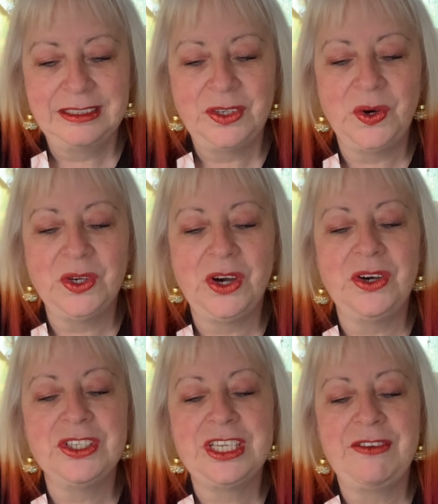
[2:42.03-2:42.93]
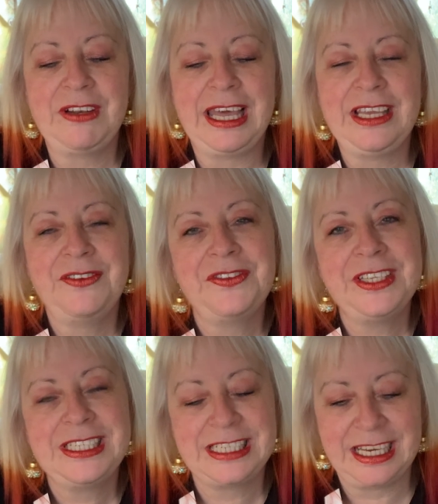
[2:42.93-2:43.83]
O God of life
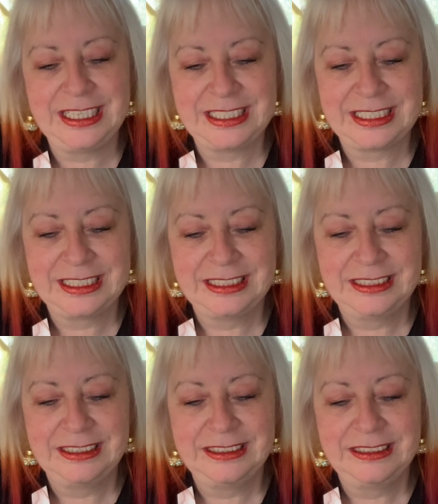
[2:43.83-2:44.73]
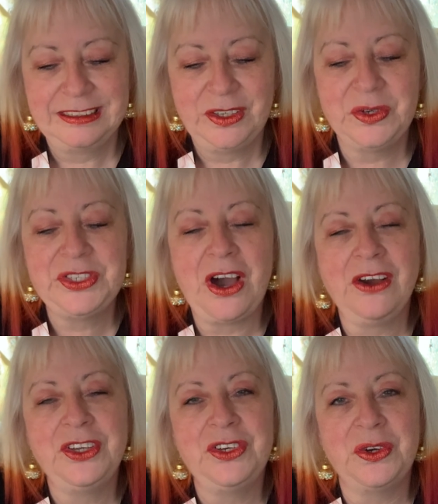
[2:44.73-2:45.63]
this night, O
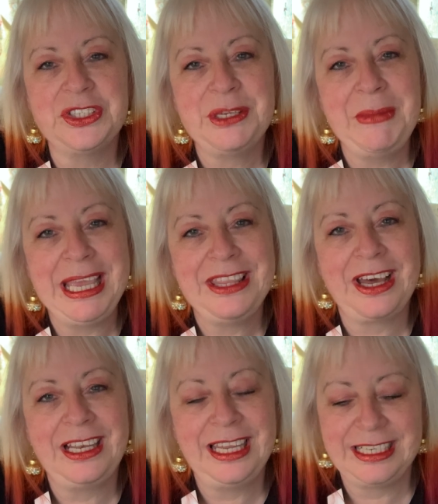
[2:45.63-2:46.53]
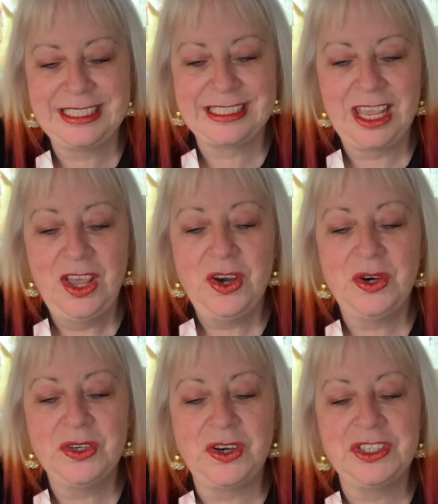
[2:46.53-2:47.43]
darken not to me thy light,
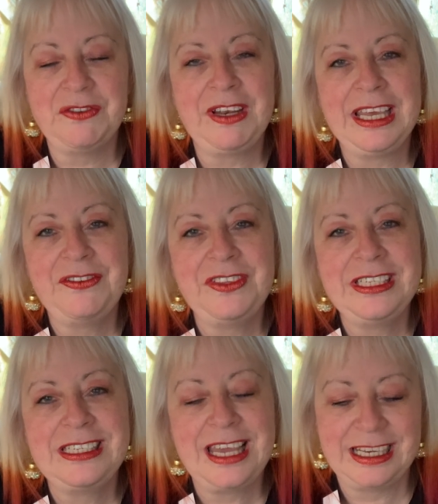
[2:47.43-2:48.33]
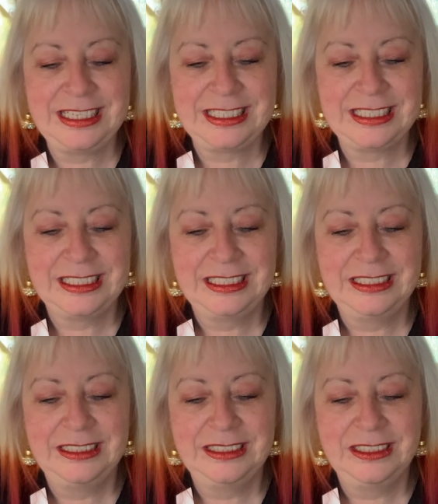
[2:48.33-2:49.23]
O God of life this night,
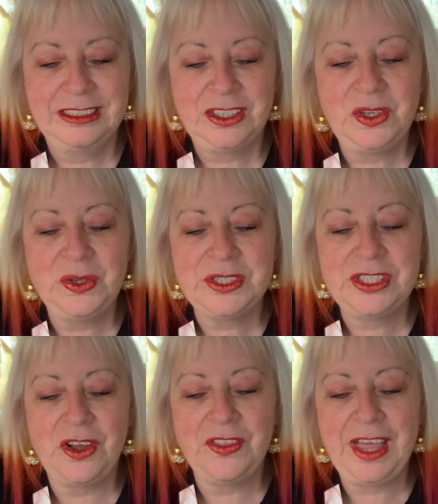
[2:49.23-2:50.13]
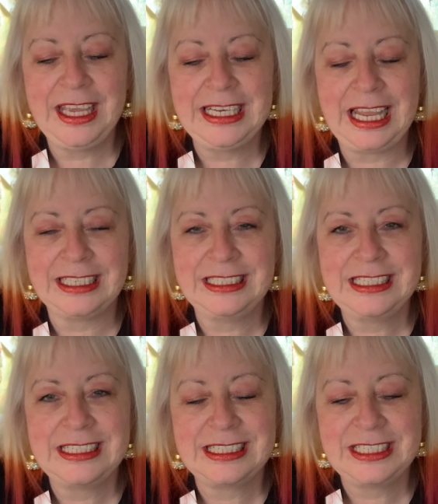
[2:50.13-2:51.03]
close not thy
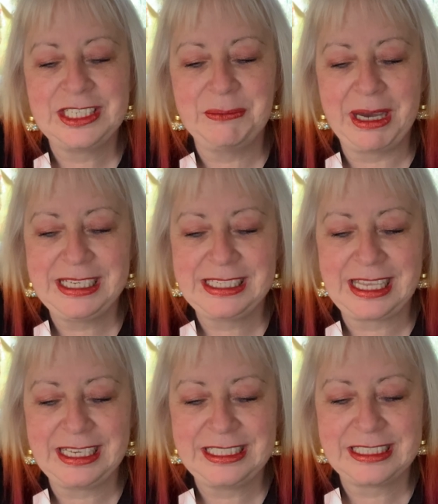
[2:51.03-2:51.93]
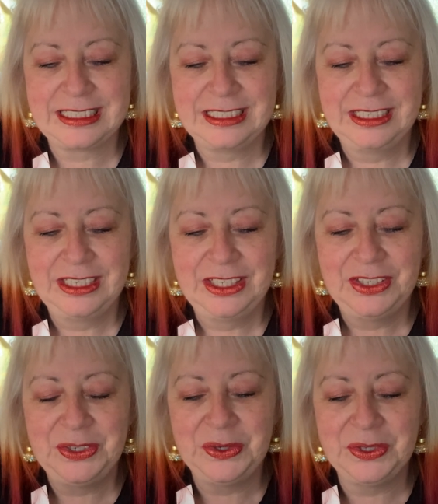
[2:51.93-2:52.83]
gladness to my sight,
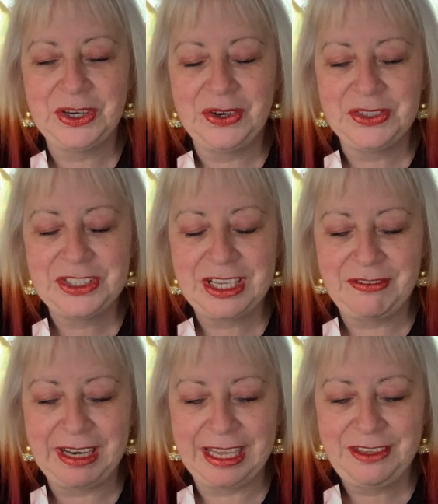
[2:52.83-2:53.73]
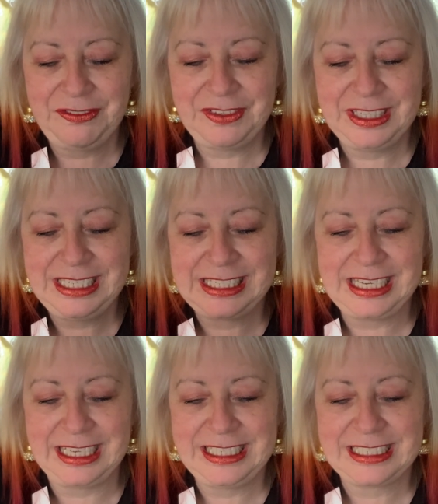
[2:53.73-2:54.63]
O God of life this
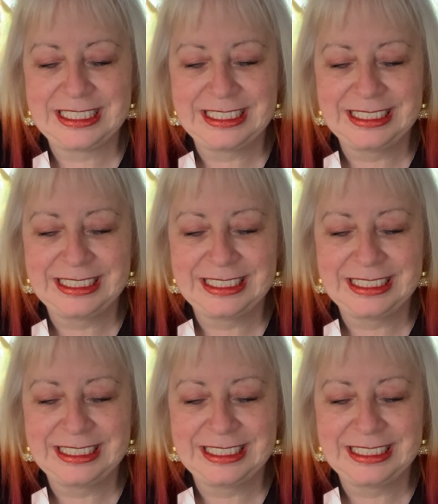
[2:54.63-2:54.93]
night.